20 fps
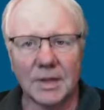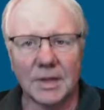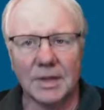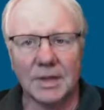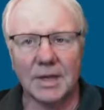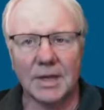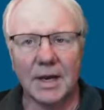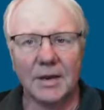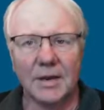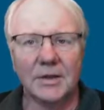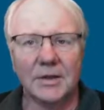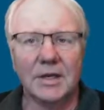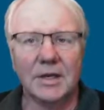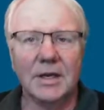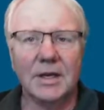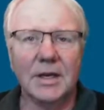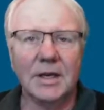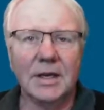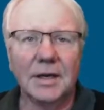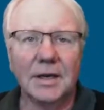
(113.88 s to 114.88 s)
Now
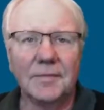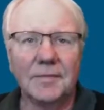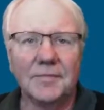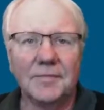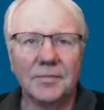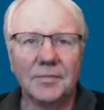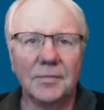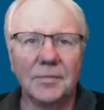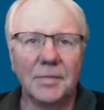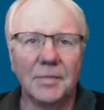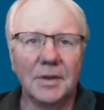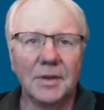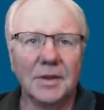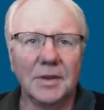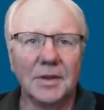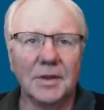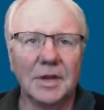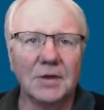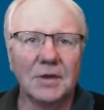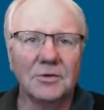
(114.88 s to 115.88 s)
the
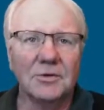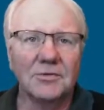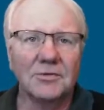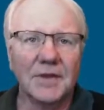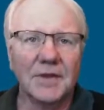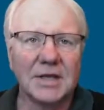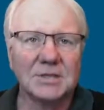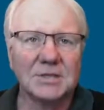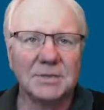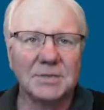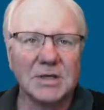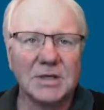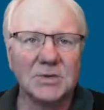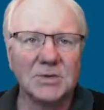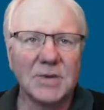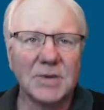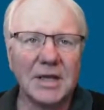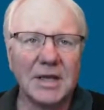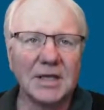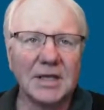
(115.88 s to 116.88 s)
interface
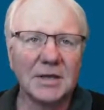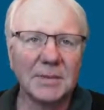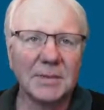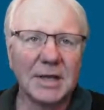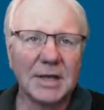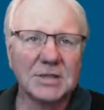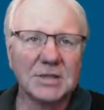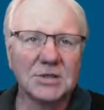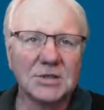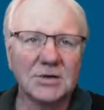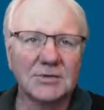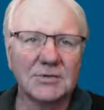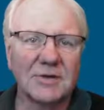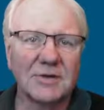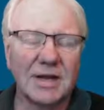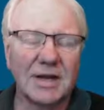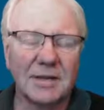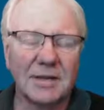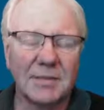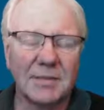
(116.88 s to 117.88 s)
between the domain server
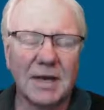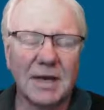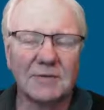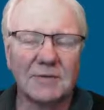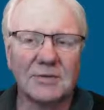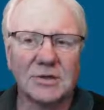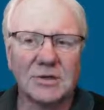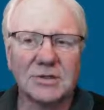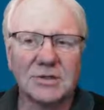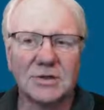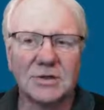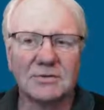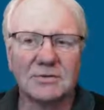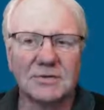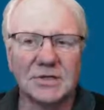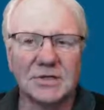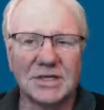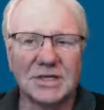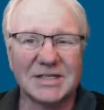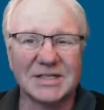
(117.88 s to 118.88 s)
and the Metaverse server
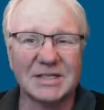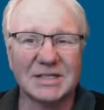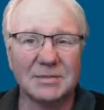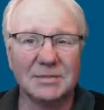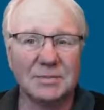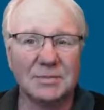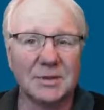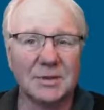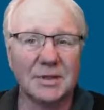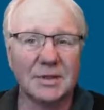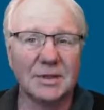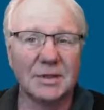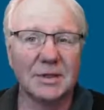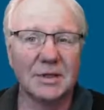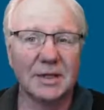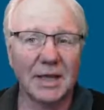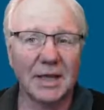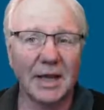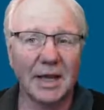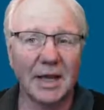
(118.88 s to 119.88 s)
is a simple
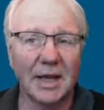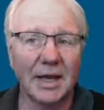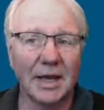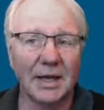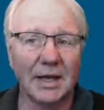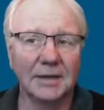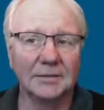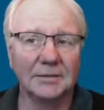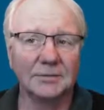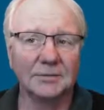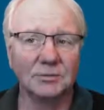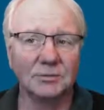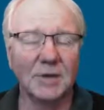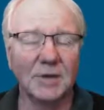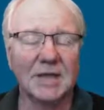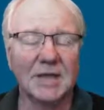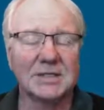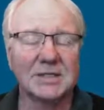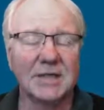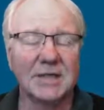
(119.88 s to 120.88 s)

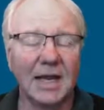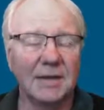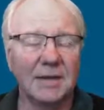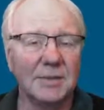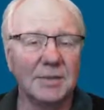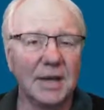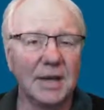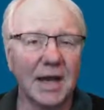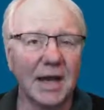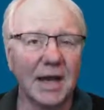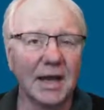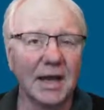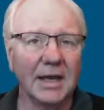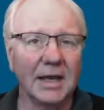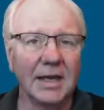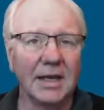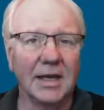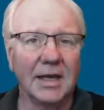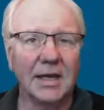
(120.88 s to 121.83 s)
REST API.